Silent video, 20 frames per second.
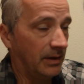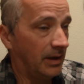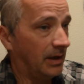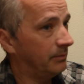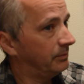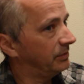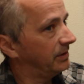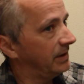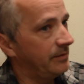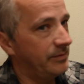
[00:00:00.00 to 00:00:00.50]

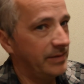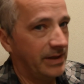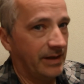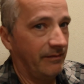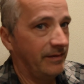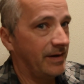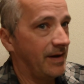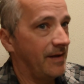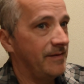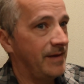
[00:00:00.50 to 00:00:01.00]
And believe me,
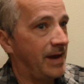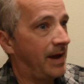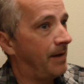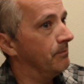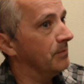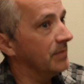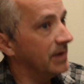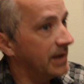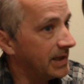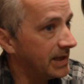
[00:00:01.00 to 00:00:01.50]
I've done that
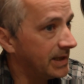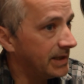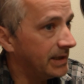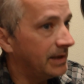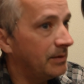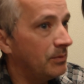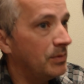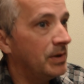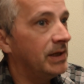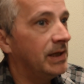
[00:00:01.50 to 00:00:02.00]

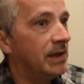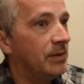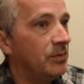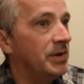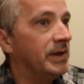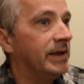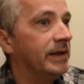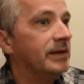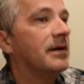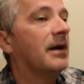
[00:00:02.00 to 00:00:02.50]
many, many,
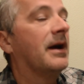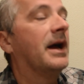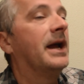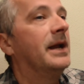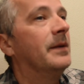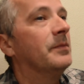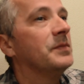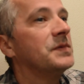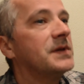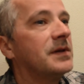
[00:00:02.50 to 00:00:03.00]
many
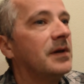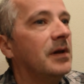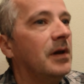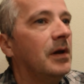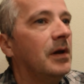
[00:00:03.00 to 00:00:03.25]
times.